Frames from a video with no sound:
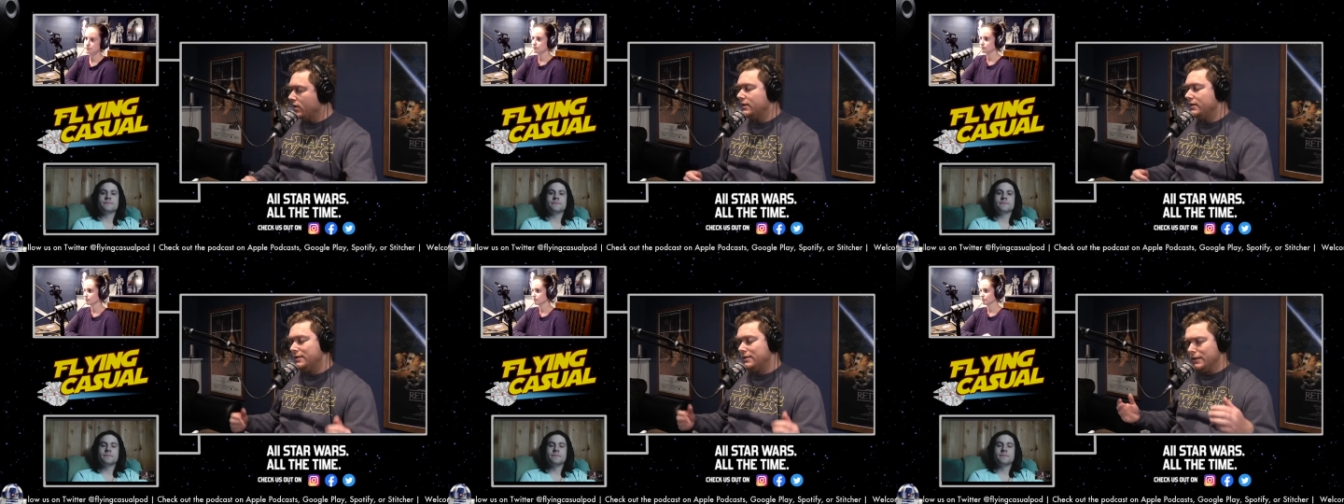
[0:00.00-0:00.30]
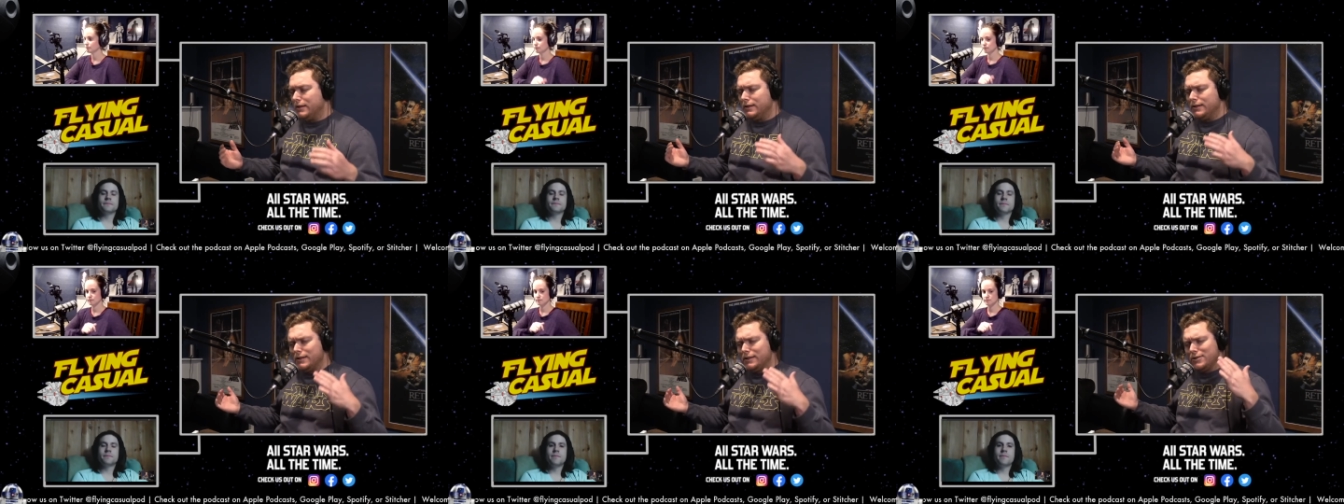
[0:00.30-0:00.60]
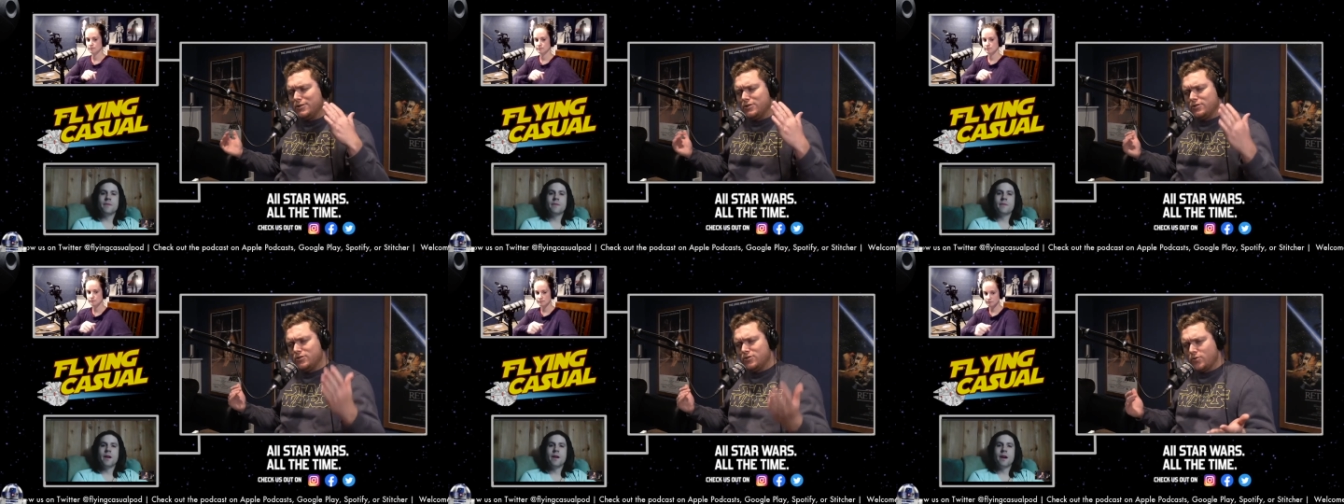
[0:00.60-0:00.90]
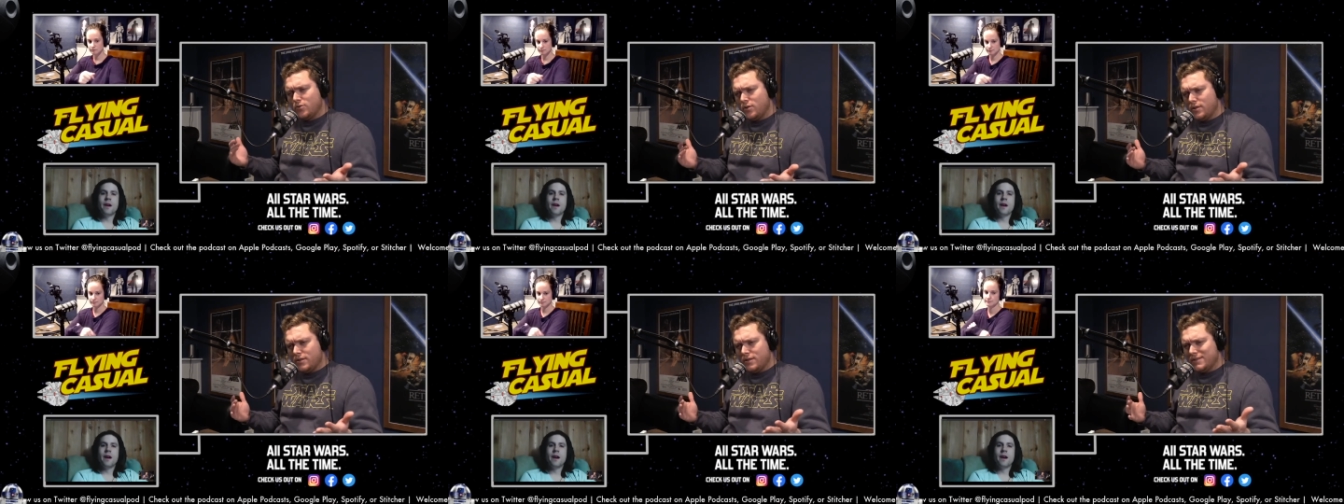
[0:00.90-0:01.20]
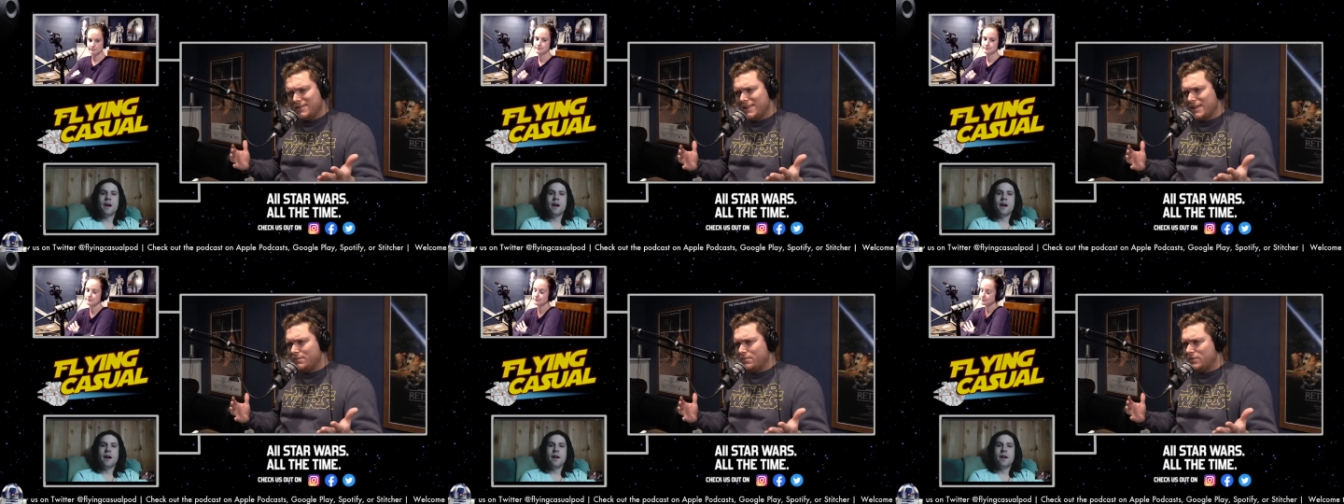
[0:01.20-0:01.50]
did you enjoy
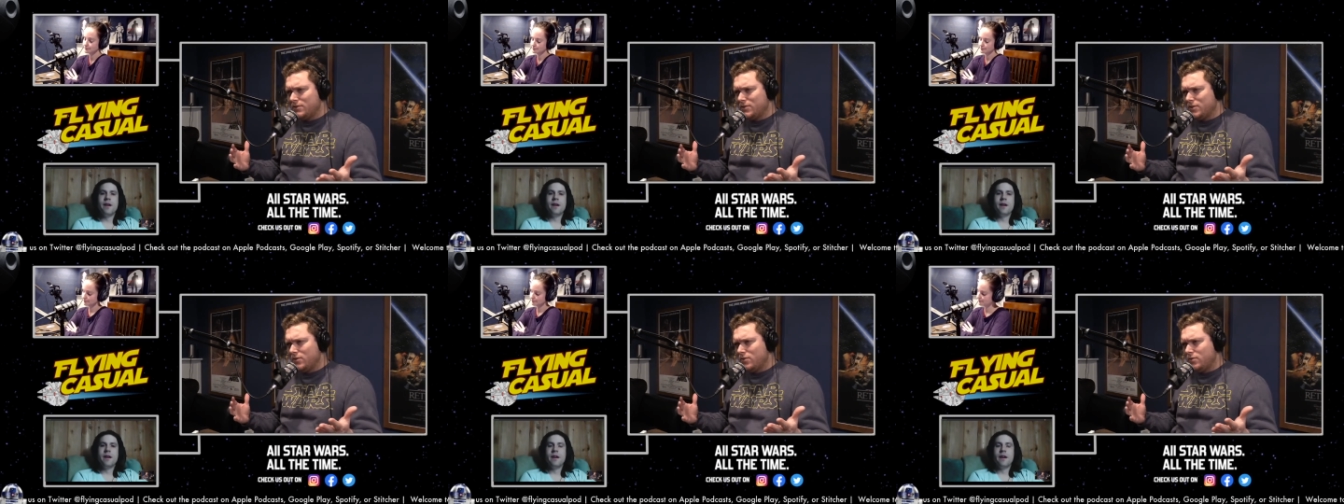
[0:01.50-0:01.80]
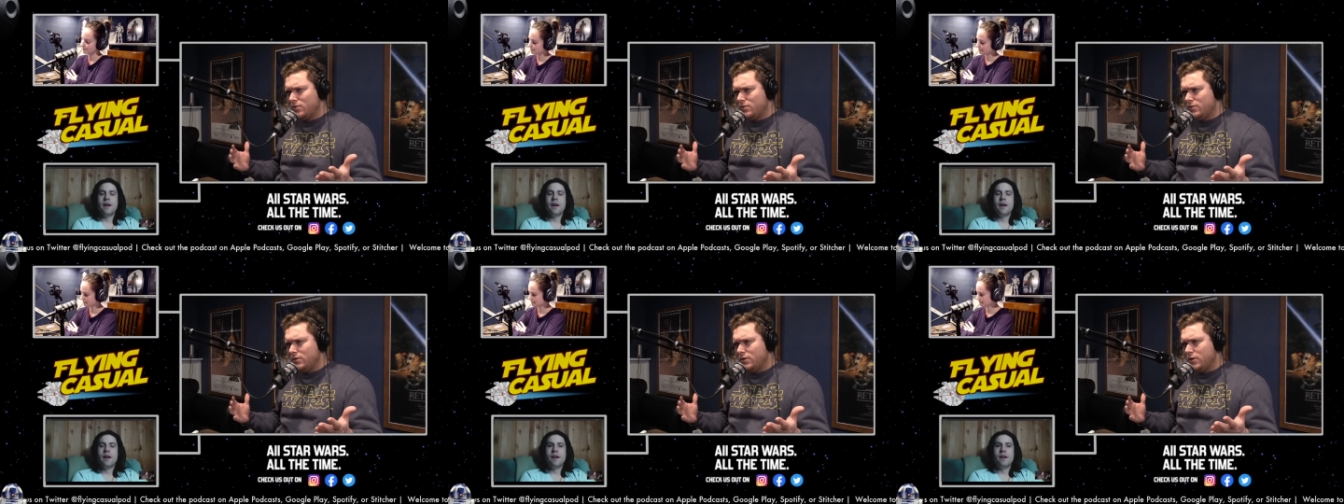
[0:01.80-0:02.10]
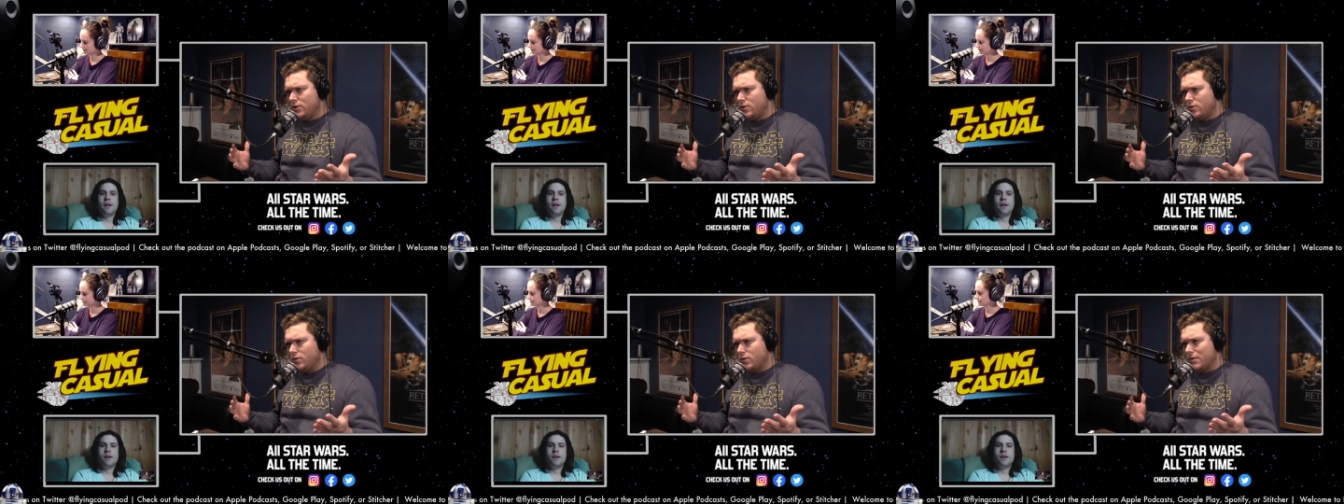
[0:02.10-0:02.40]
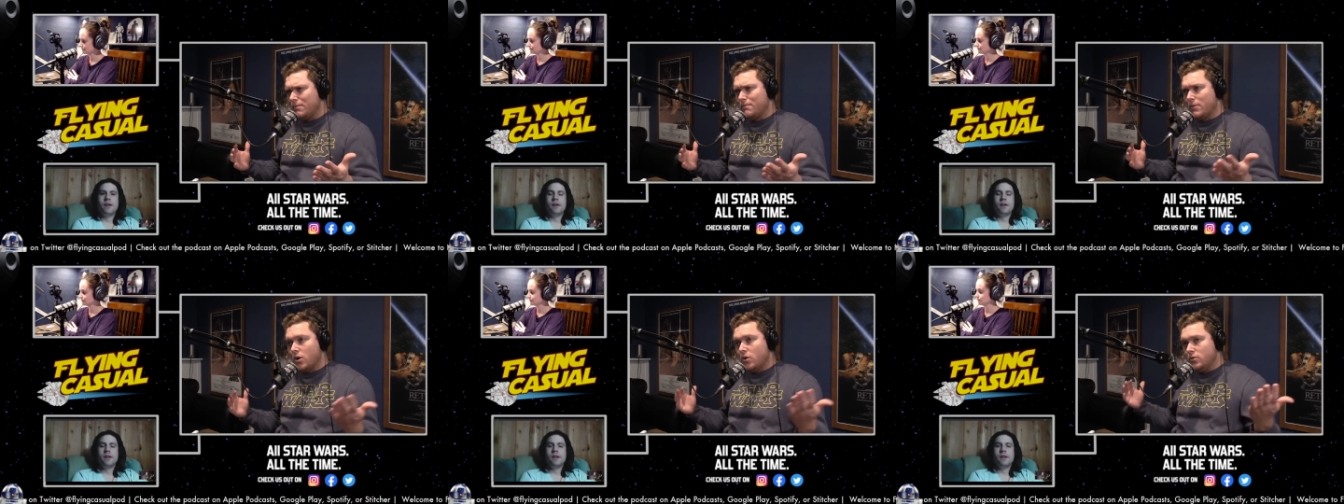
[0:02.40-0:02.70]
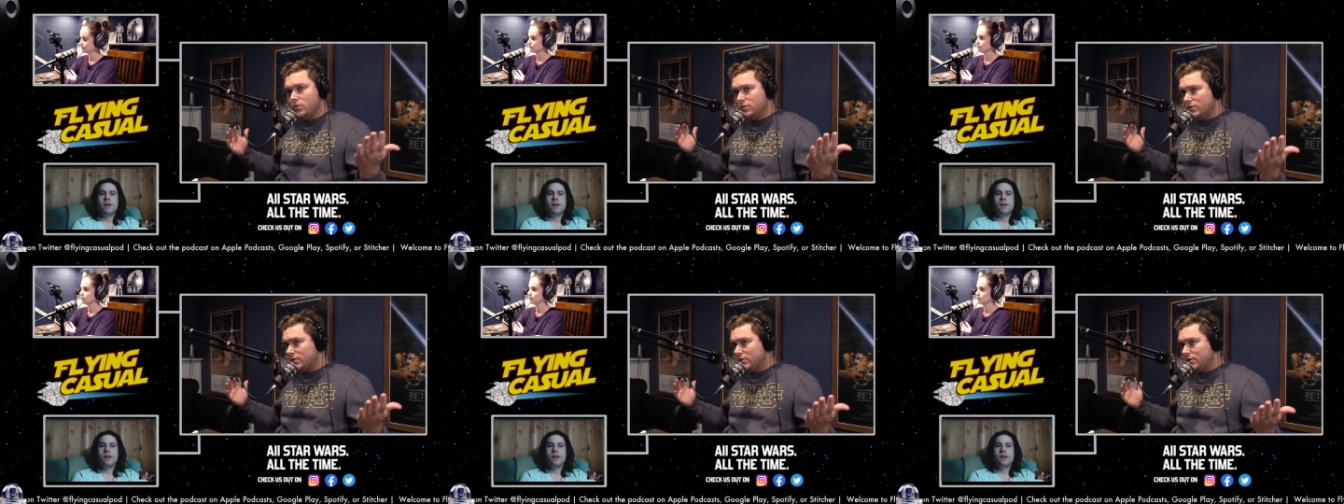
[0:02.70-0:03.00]
this episode, the
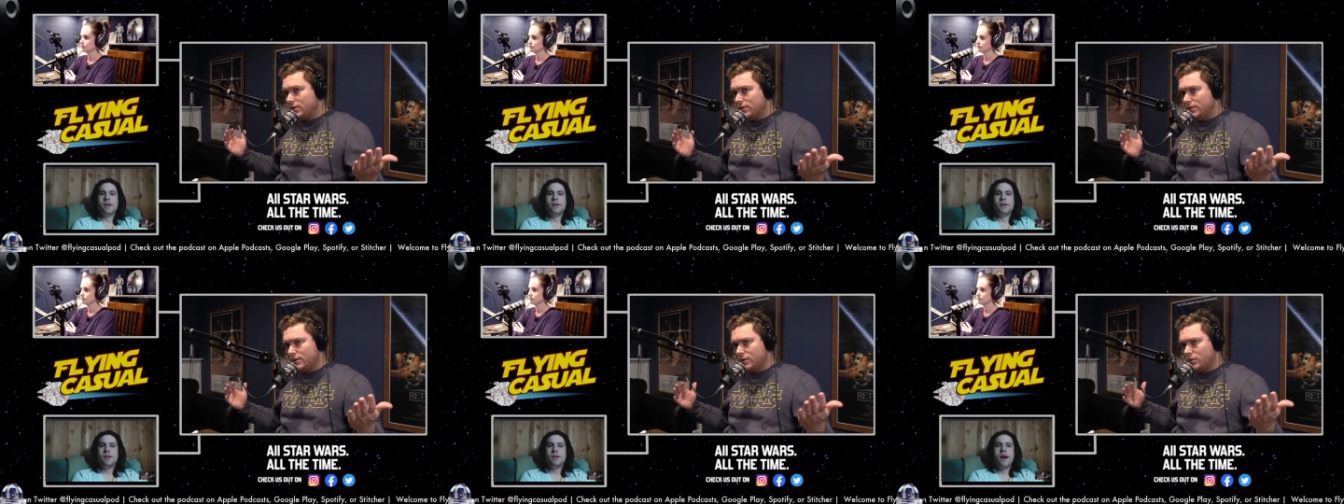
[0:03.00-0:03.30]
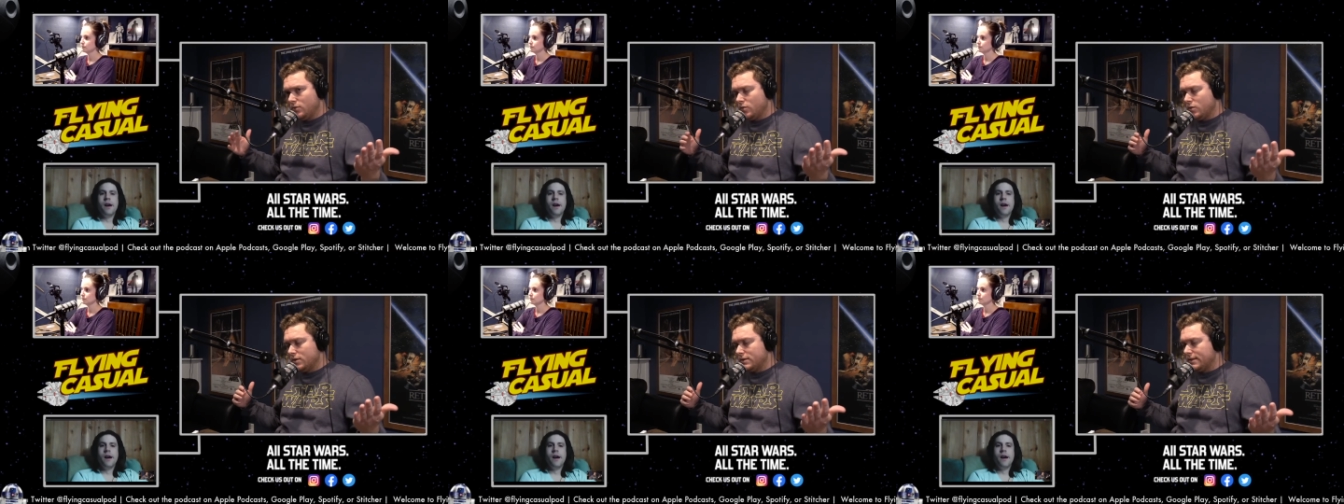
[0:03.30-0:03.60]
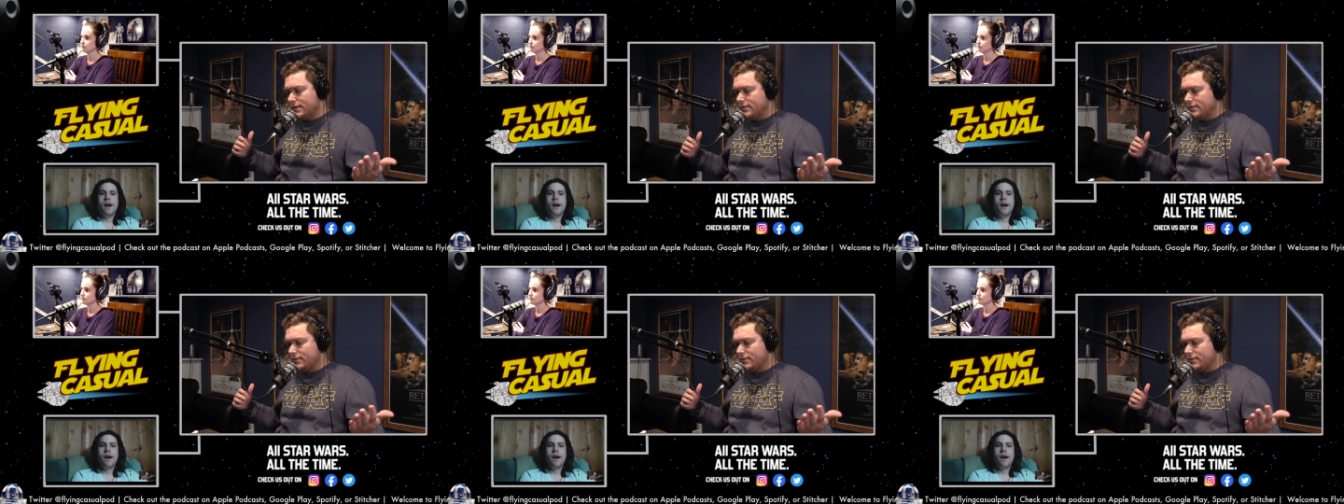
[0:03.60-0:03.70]
most? Was it,